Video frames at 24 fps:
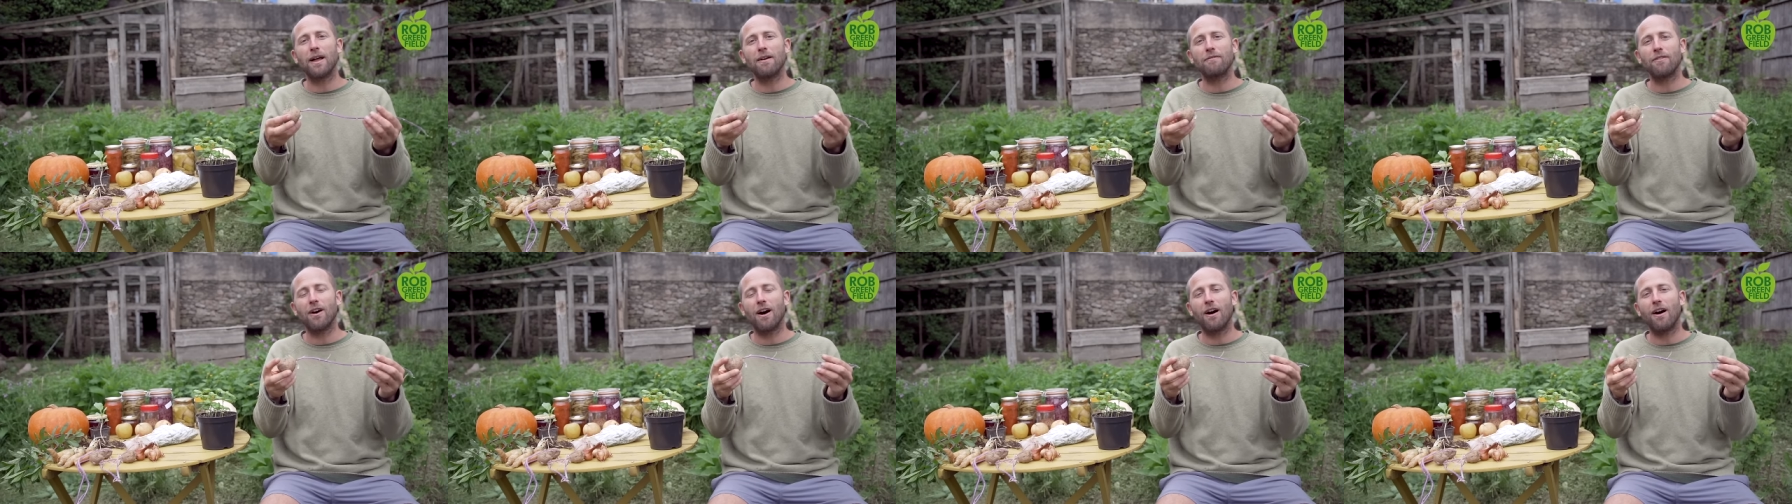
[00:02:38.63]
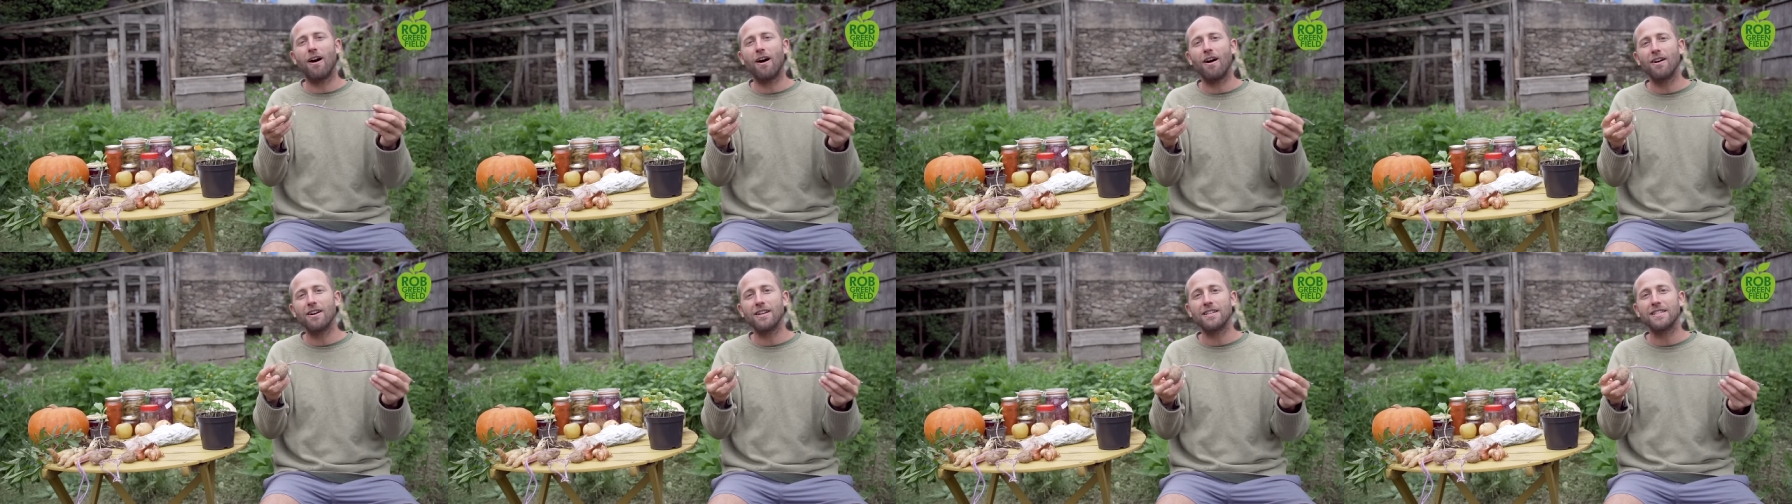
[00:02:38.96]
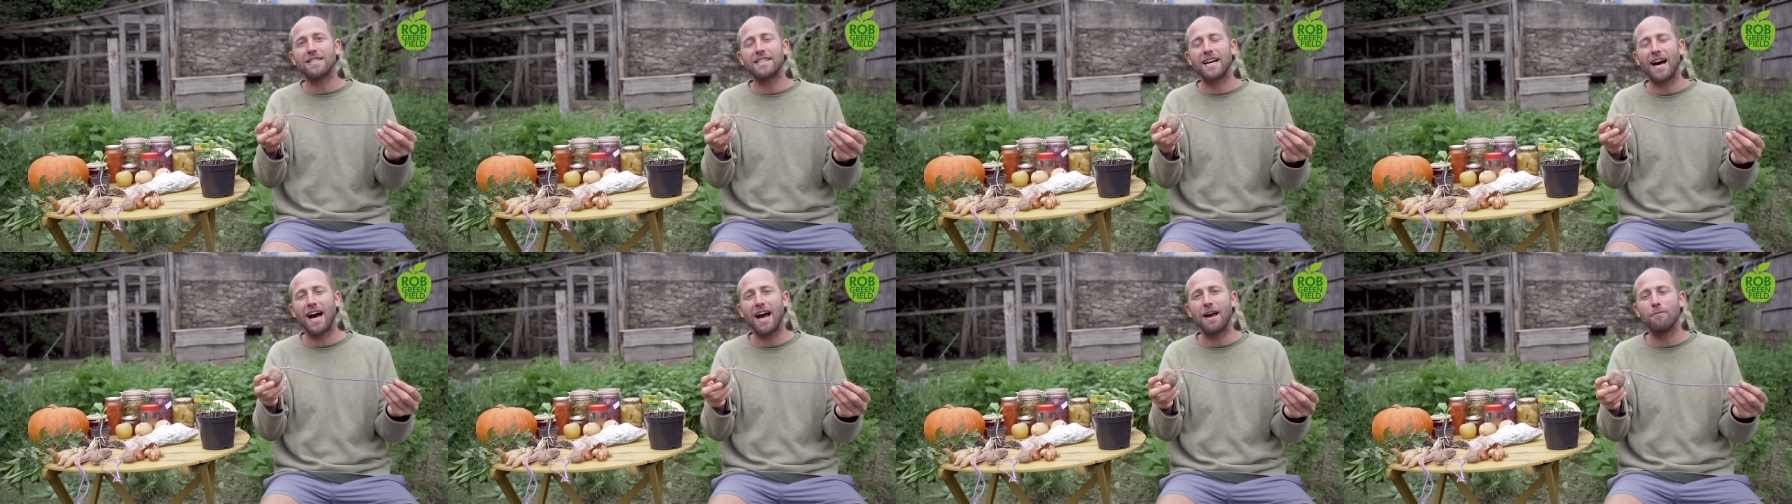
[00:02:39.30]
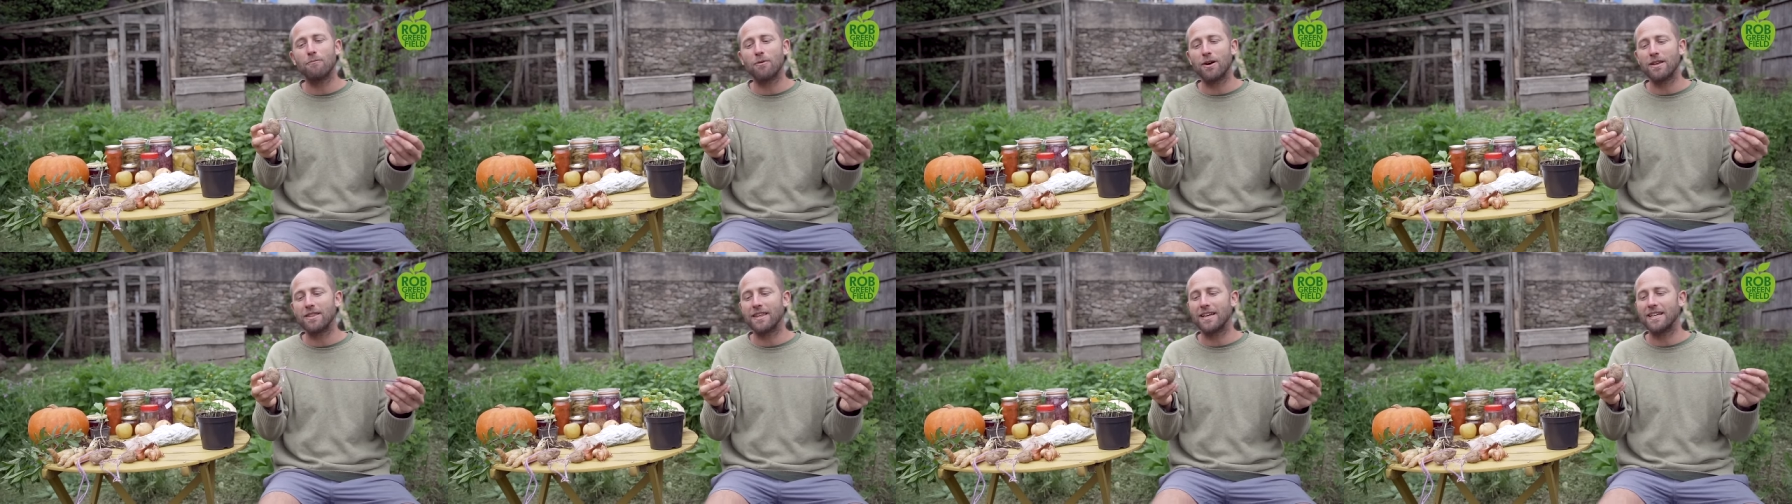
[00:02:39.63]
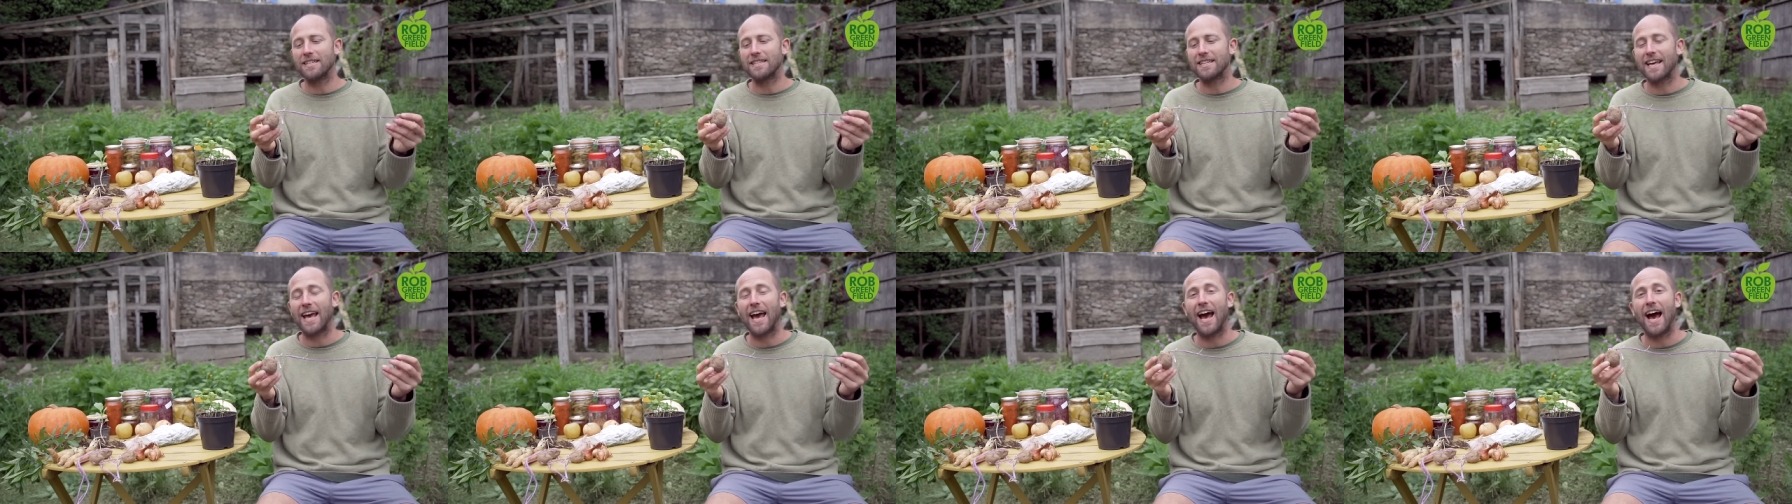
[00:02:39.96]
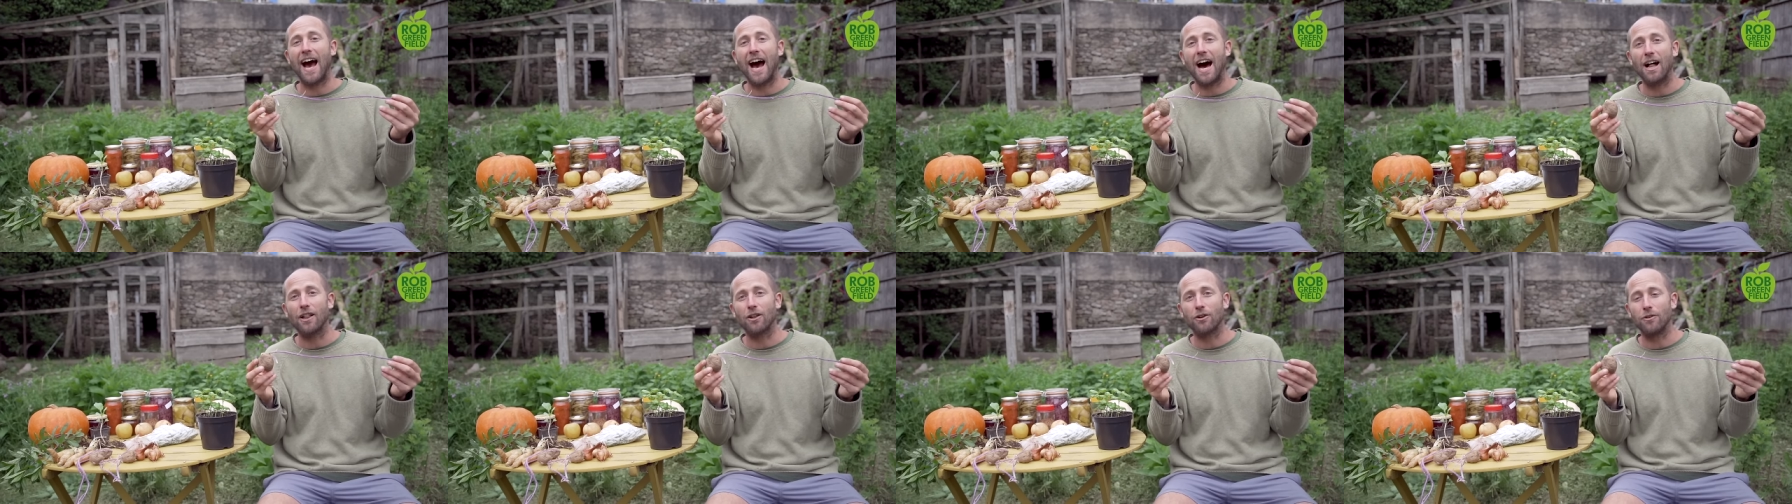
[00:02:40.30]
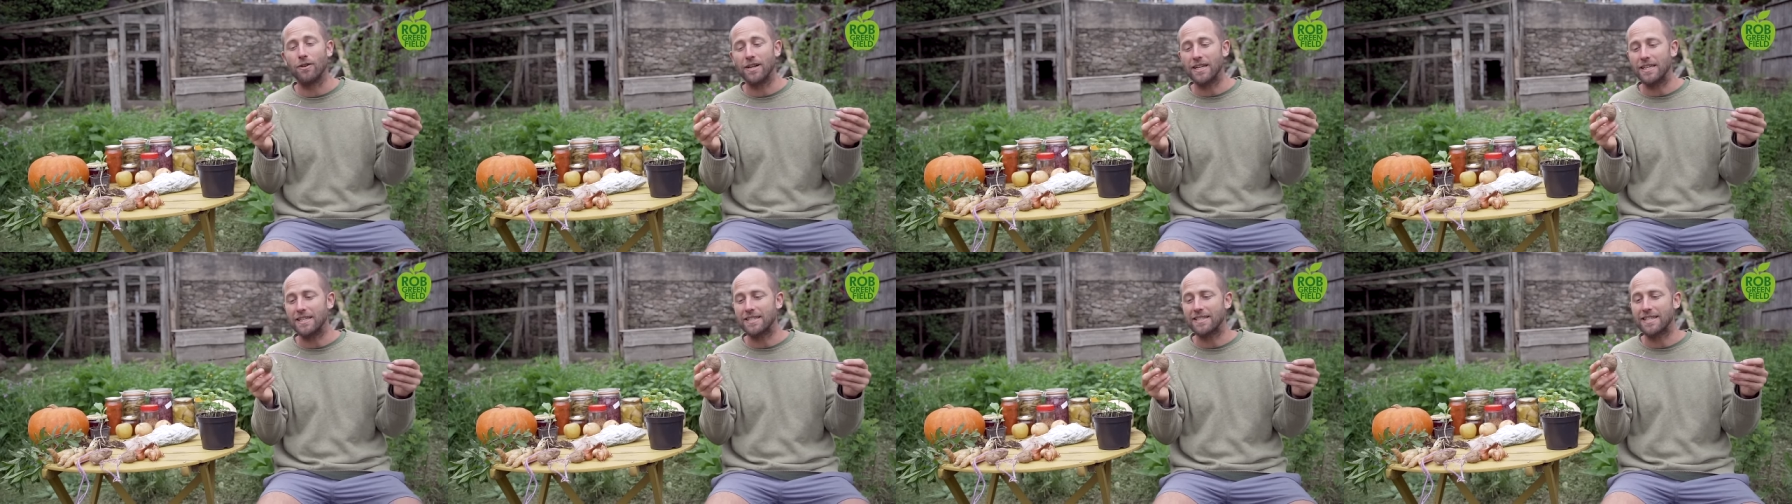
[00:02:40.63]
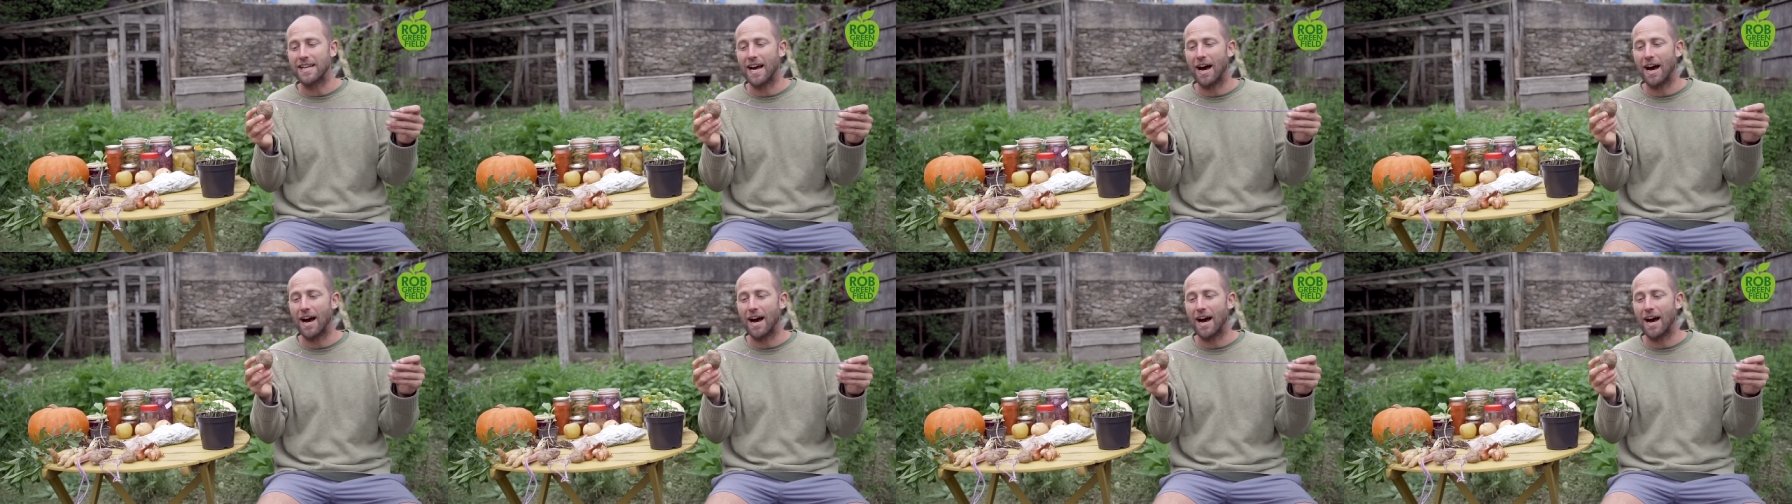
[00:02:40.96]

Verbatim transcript: have the hardest time with is calories.